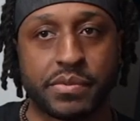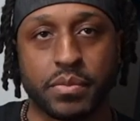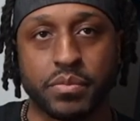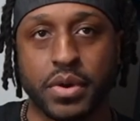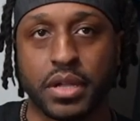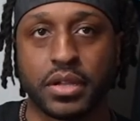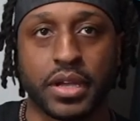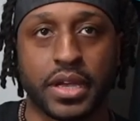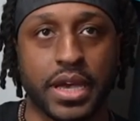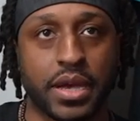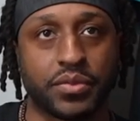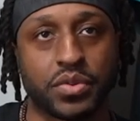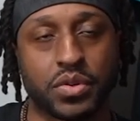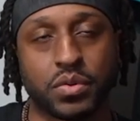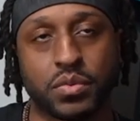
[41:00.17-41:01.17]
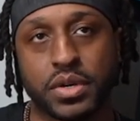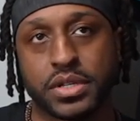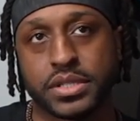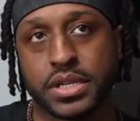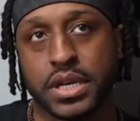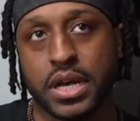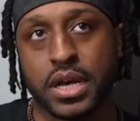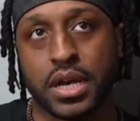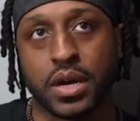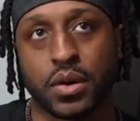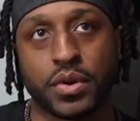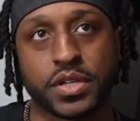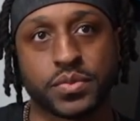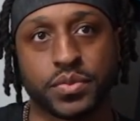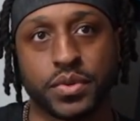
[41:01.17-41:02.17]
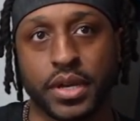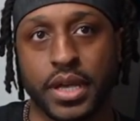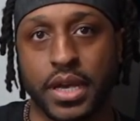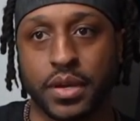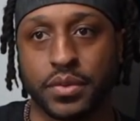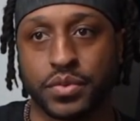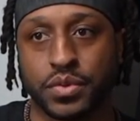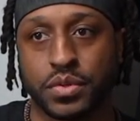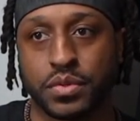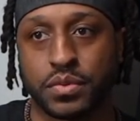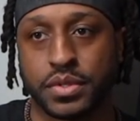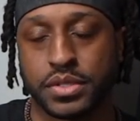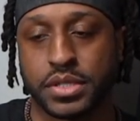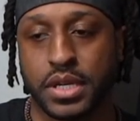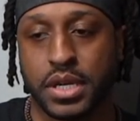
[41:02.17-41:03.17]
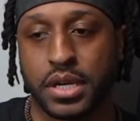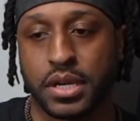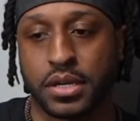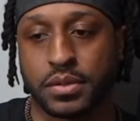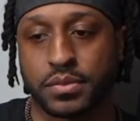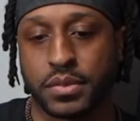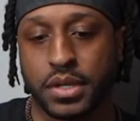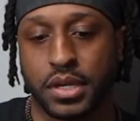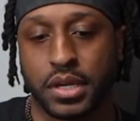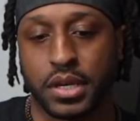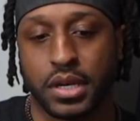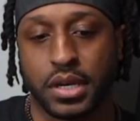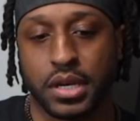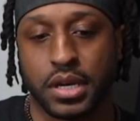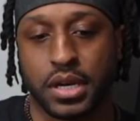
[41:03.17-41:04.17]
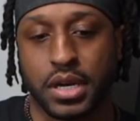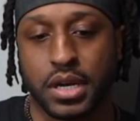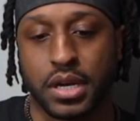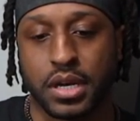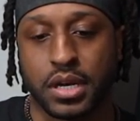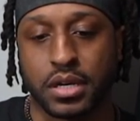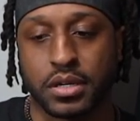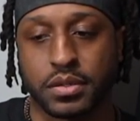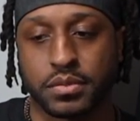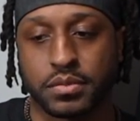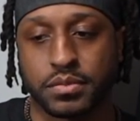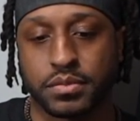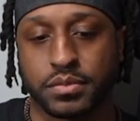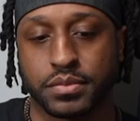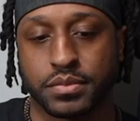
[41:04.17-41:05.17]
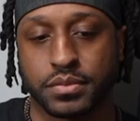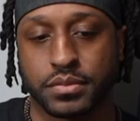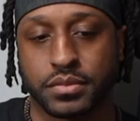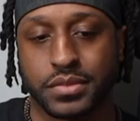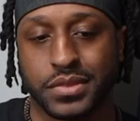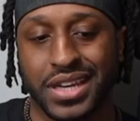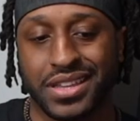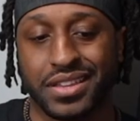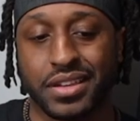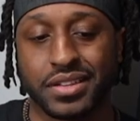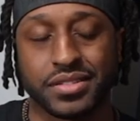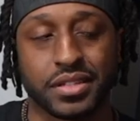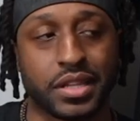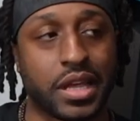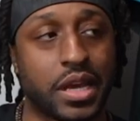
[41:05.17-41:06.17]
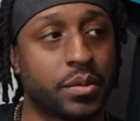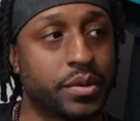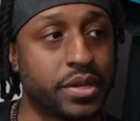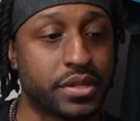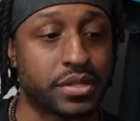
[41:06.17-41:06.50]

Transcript: Butler came through one time. Westbrook came through one time. And then the celebrities.